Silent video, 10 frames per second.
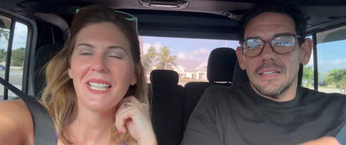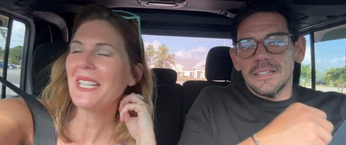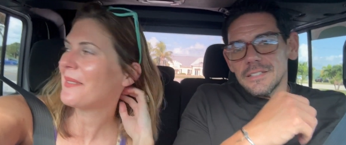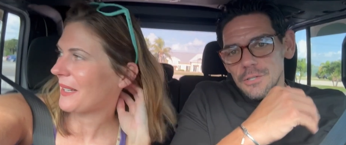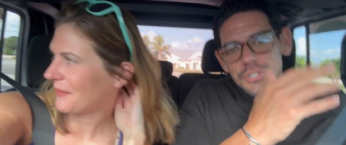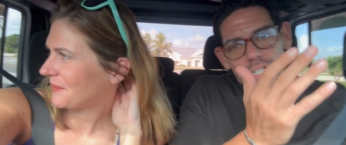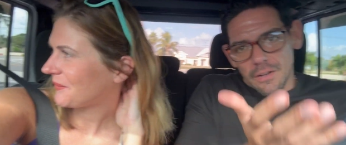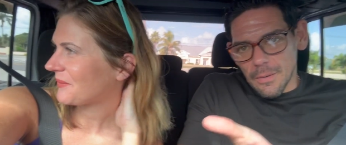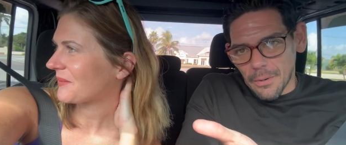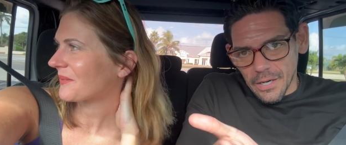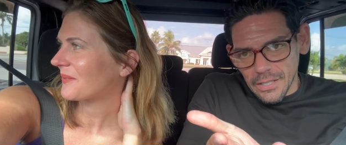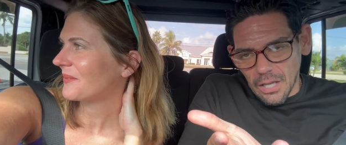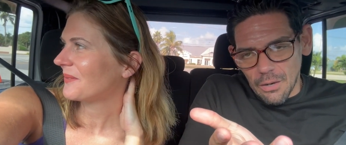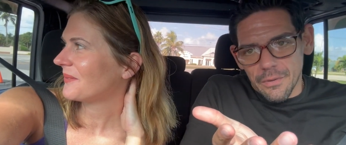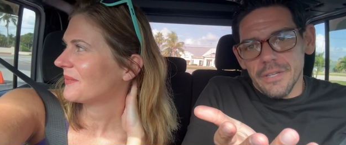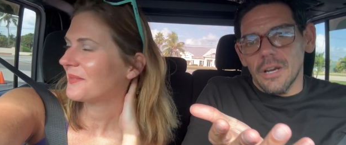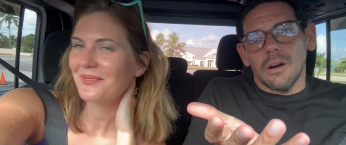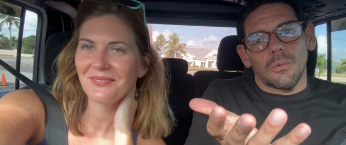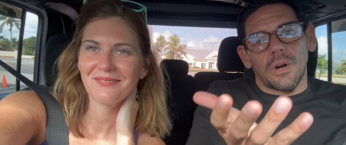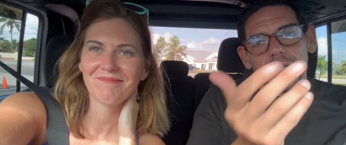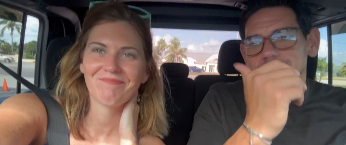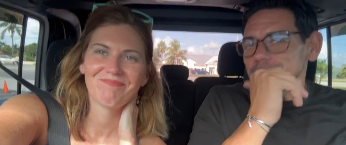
Speaker 1: Anyway. You share the parking lot with a car wash